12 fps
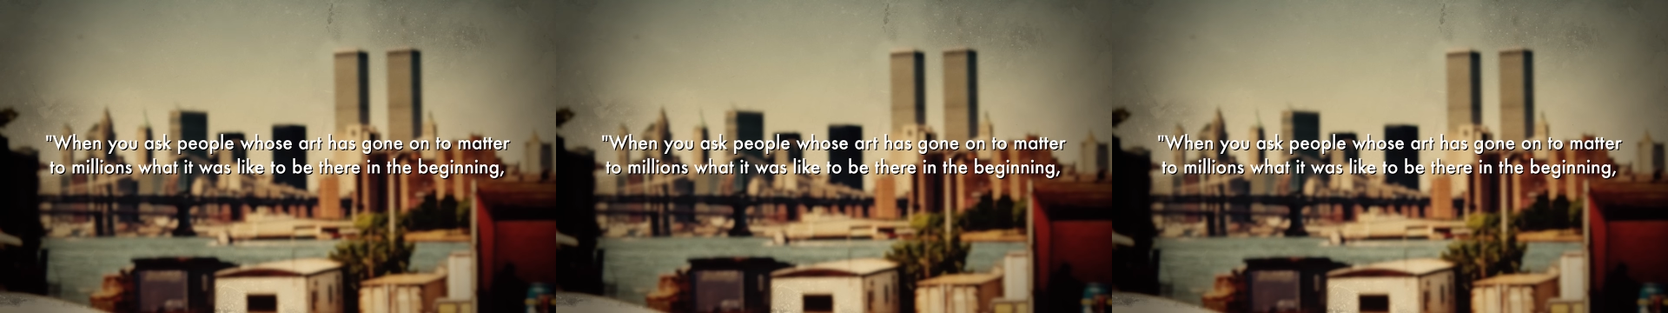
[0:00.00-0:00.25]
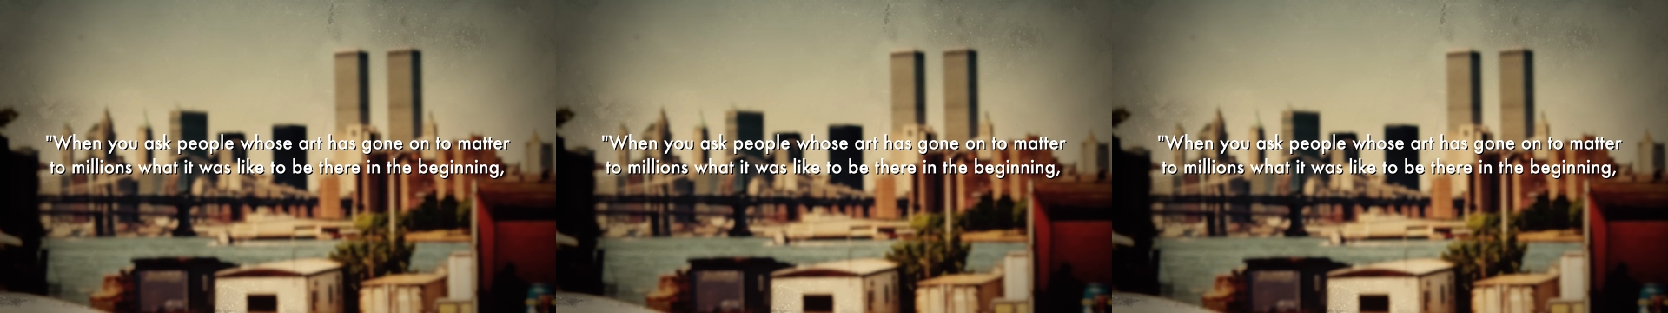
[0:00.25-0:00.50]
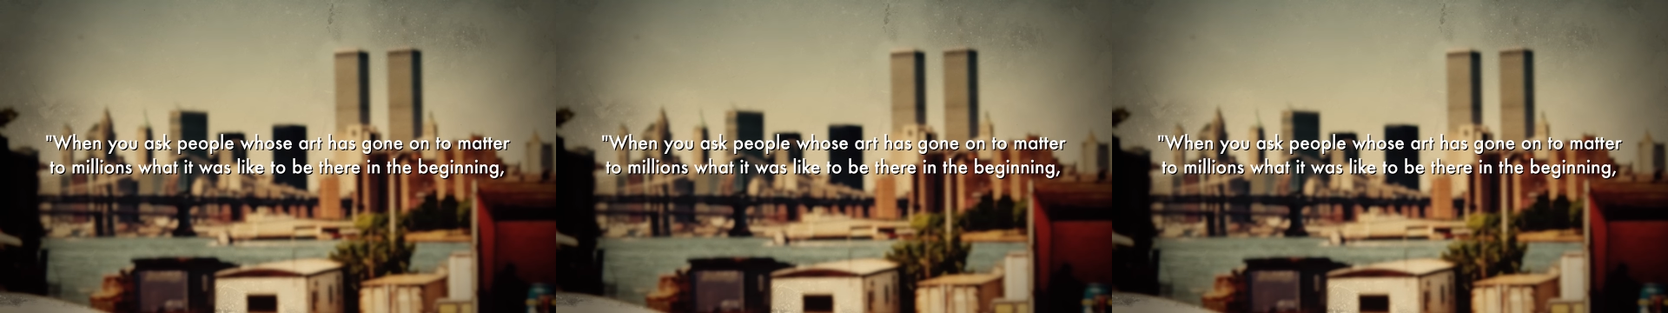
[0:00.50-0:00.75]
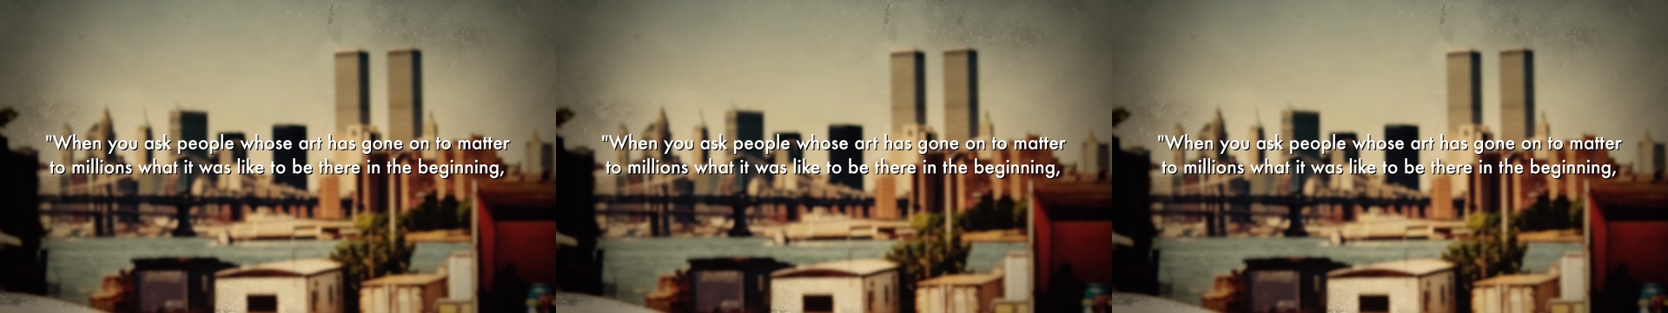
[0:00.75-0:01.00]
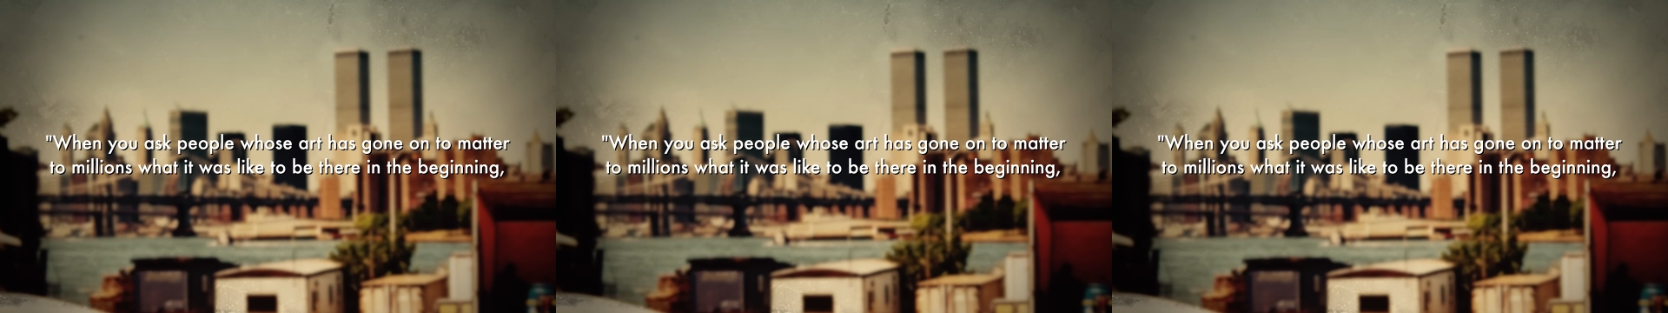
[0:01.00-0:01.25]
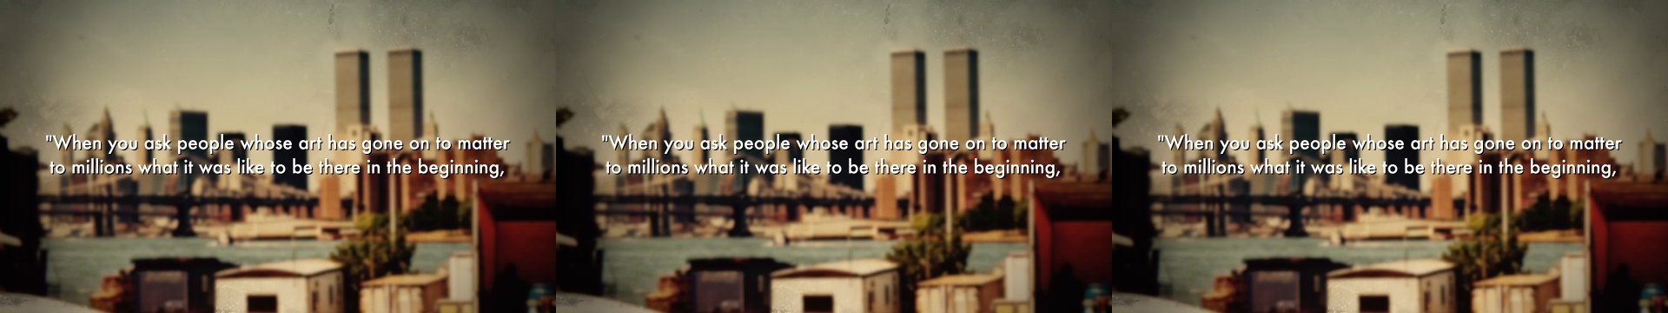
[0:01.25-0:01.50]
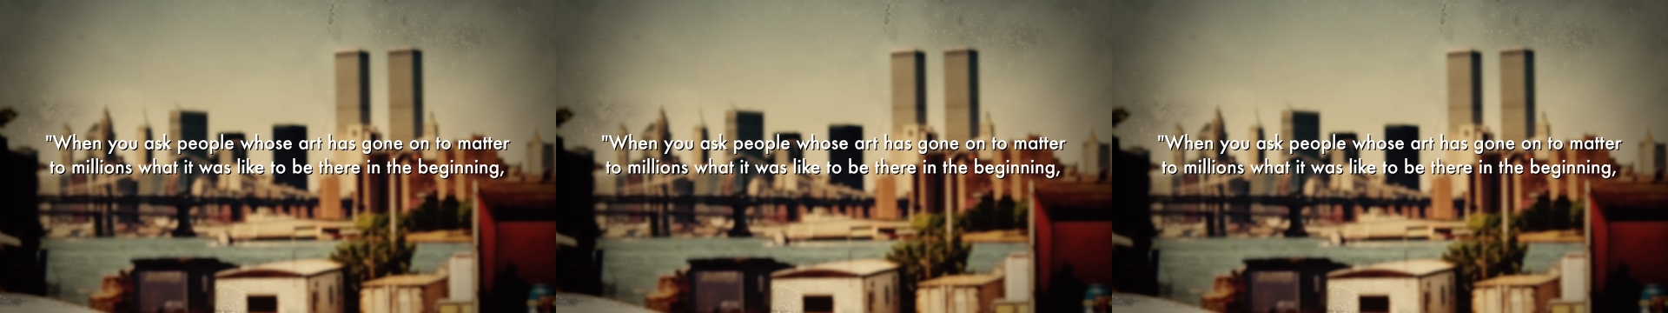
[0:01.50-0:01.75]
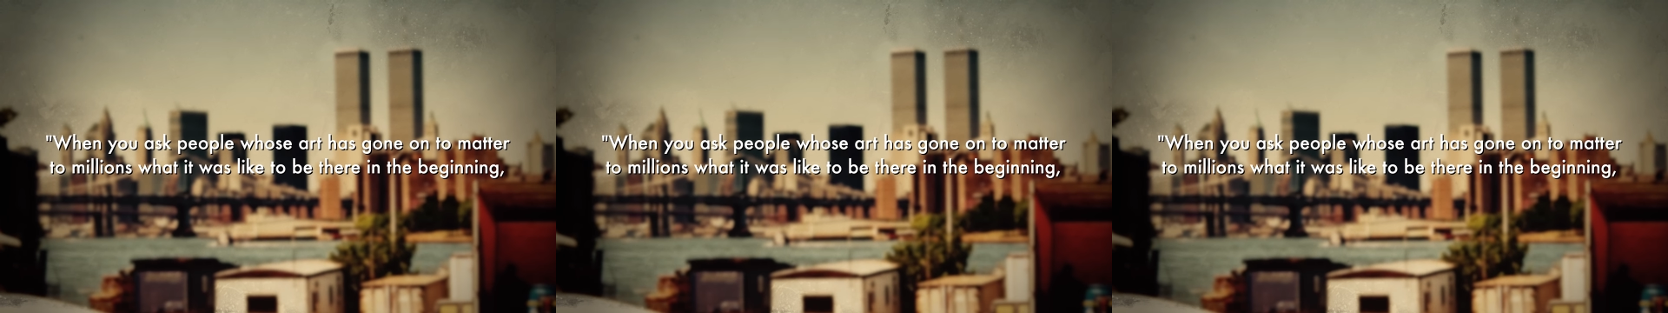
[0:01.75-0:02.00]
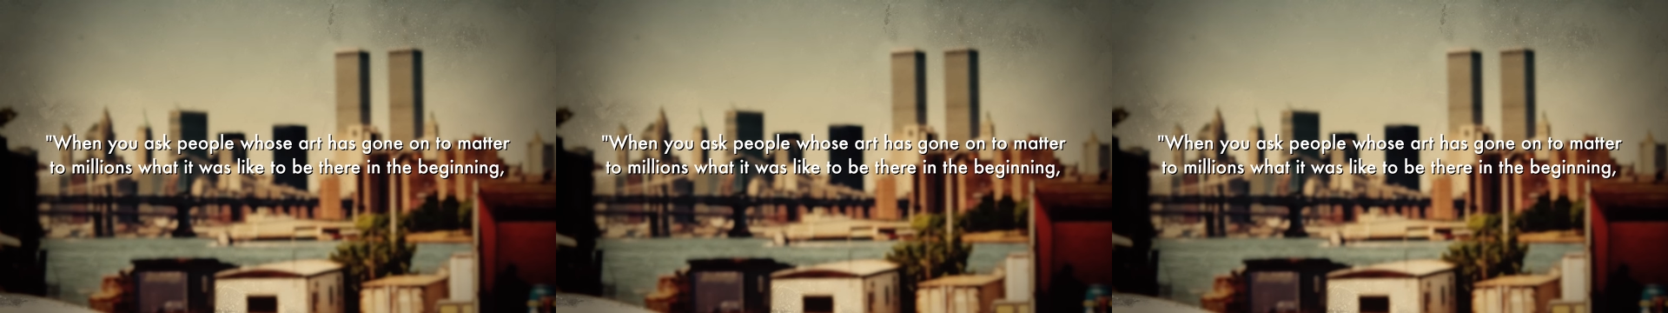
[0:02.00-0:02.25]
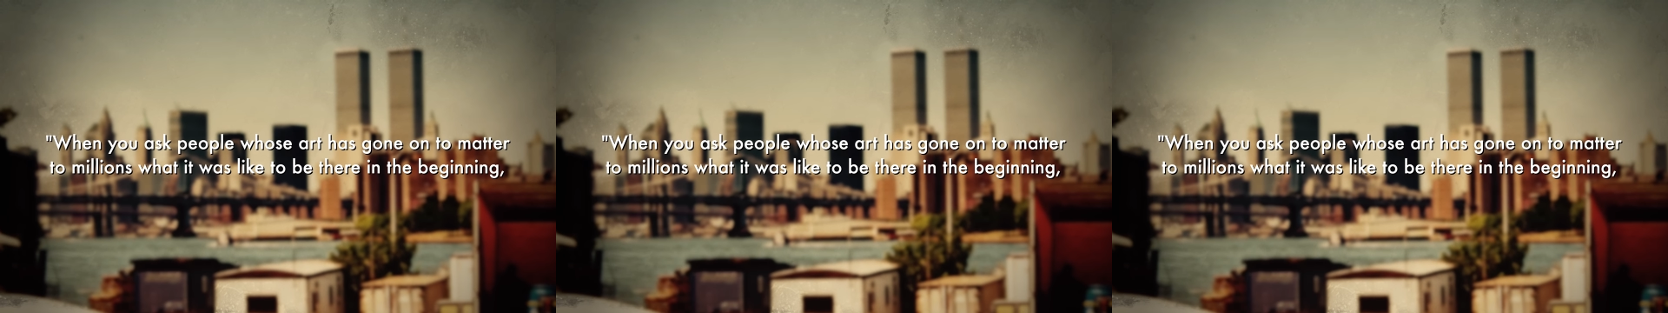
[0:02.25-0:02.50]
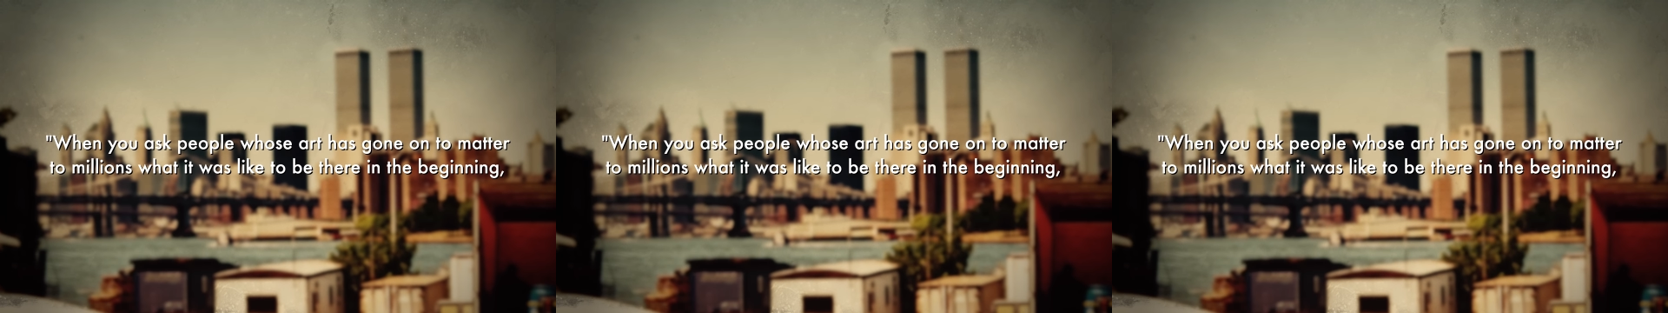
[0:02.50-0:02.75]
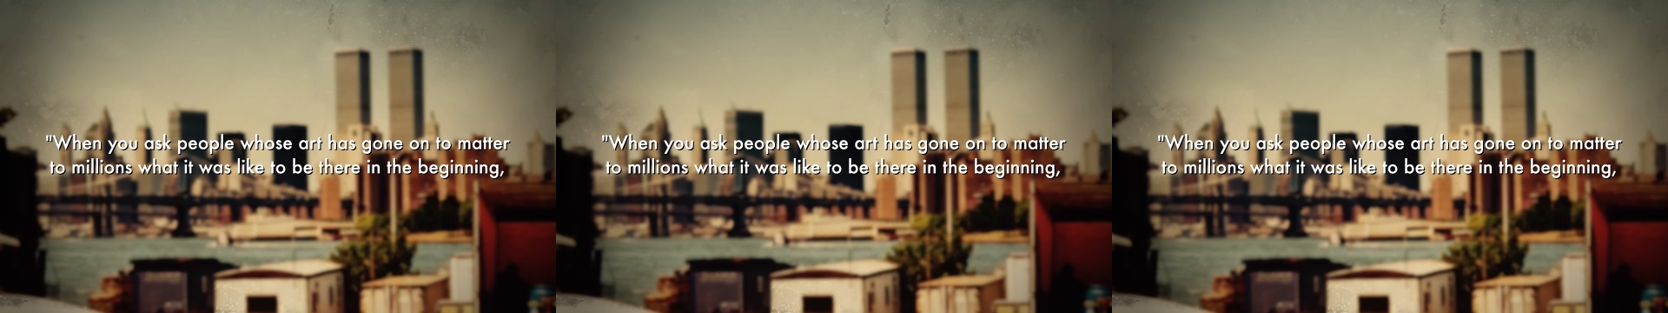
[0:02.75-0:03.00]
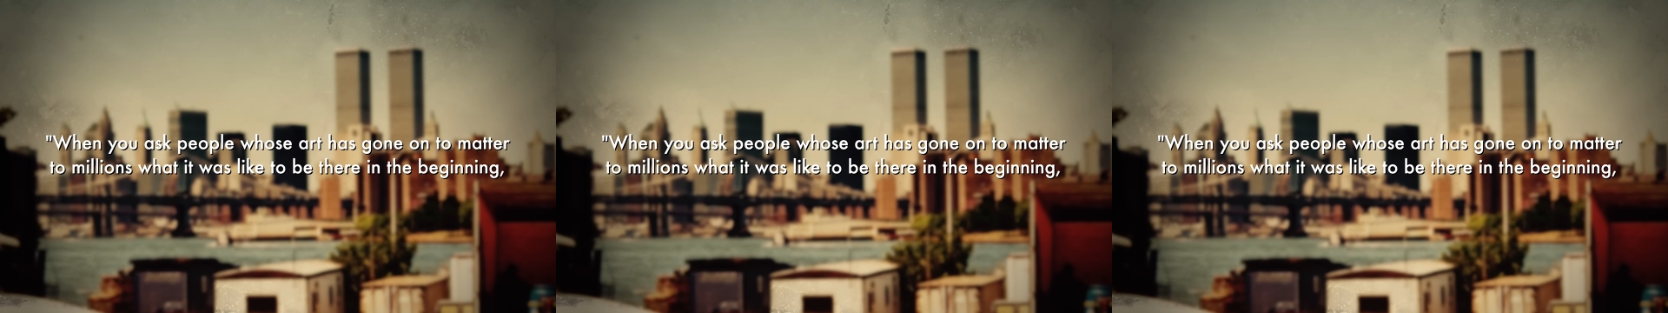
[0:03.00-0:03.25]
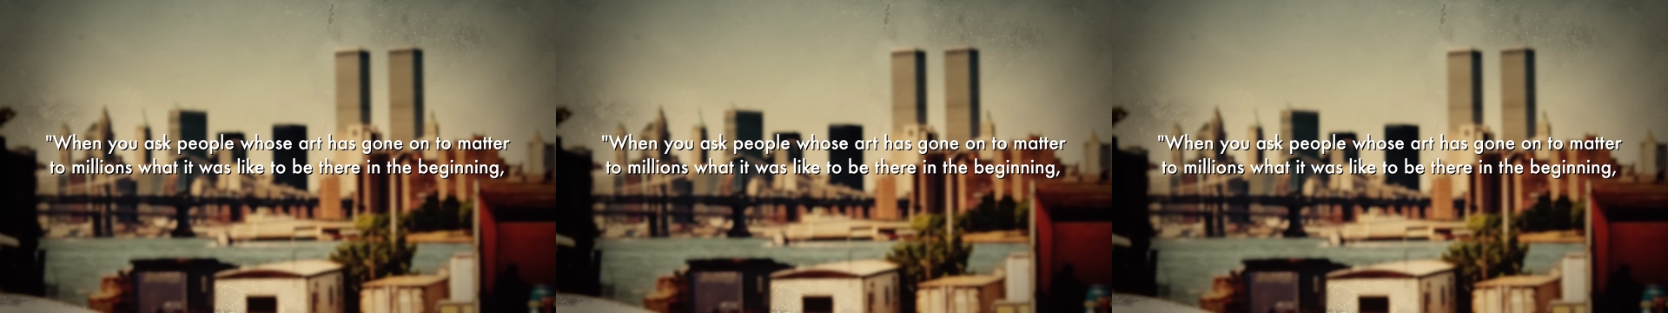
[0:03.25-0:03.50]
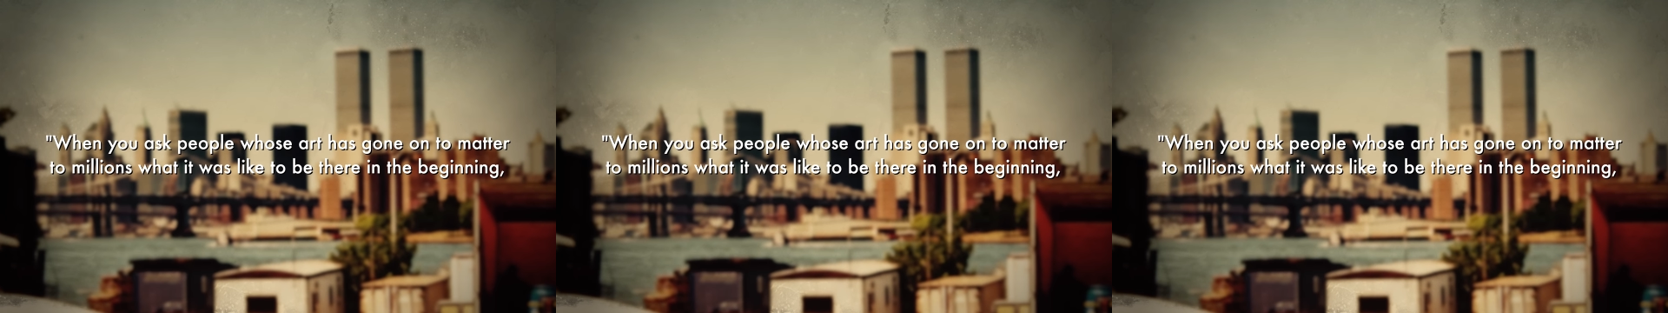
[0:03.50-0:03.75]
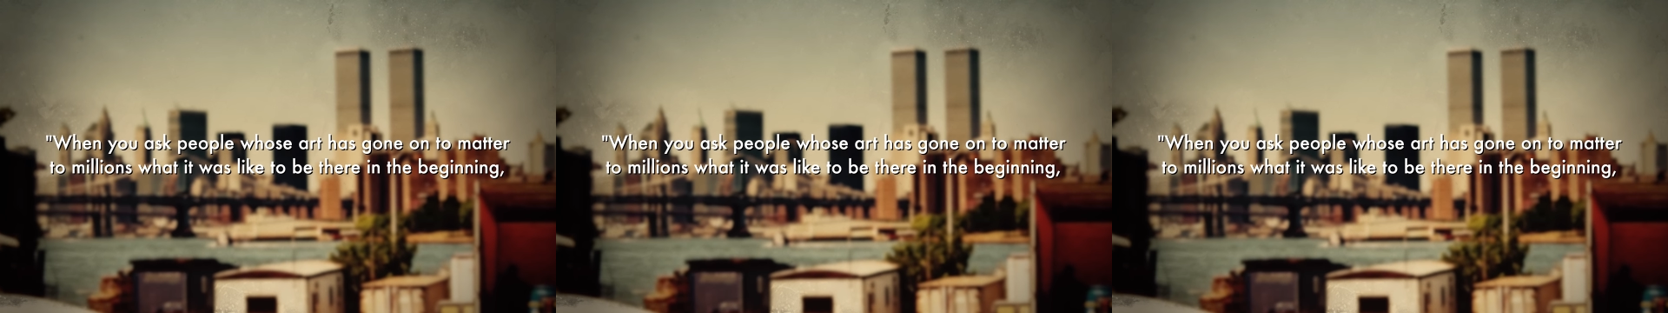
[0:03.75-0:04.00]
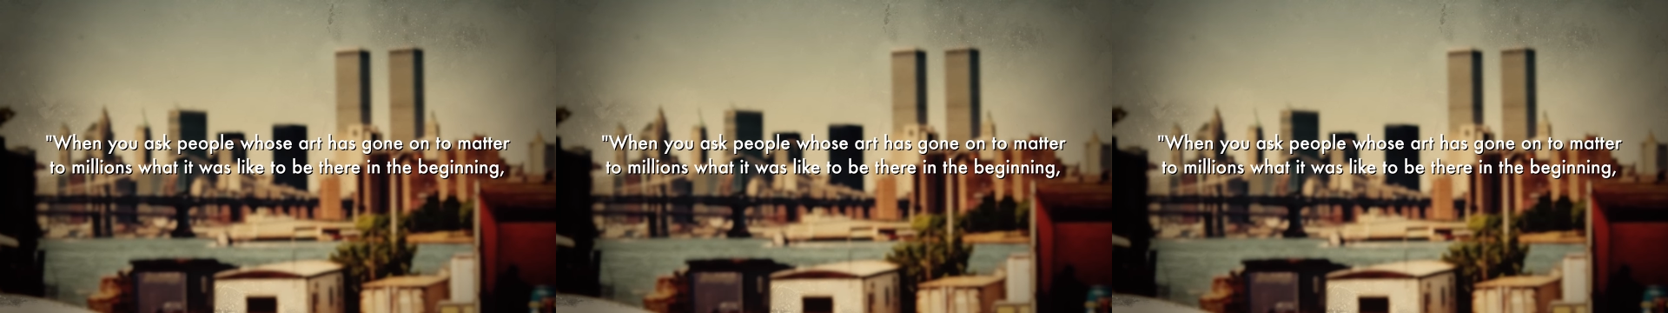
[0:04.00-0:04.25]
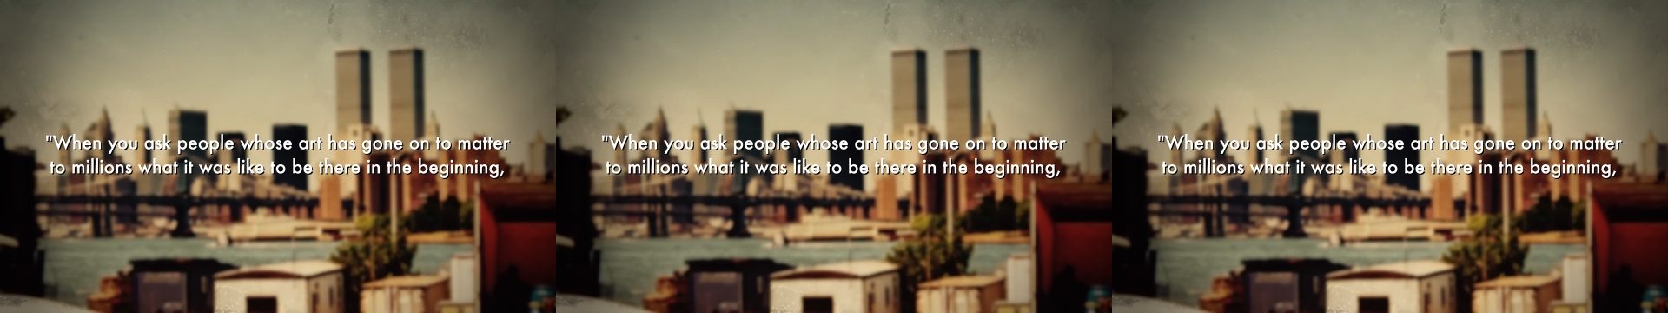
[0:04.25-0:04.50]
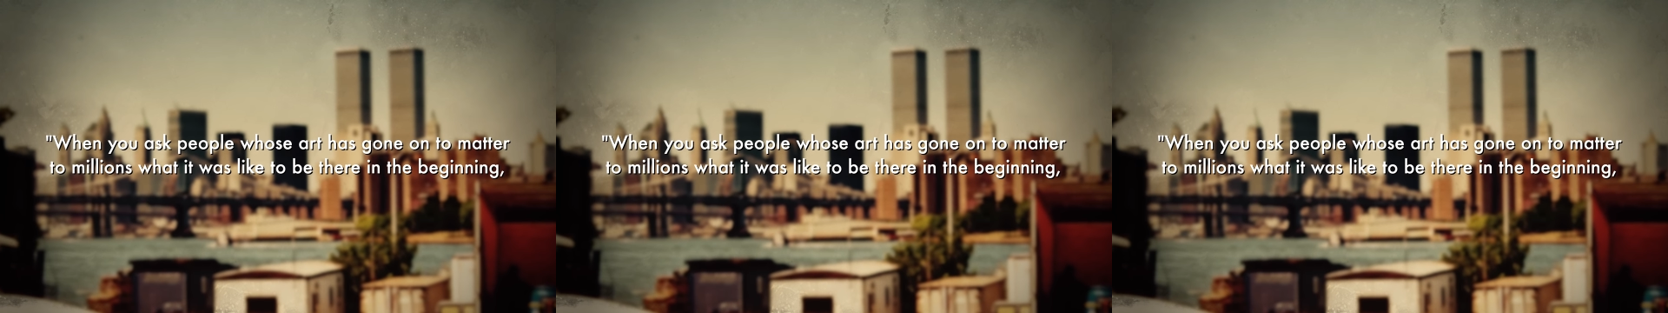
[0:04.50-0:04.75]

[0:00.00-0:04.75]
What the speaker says: Nobody's mouth can be seen.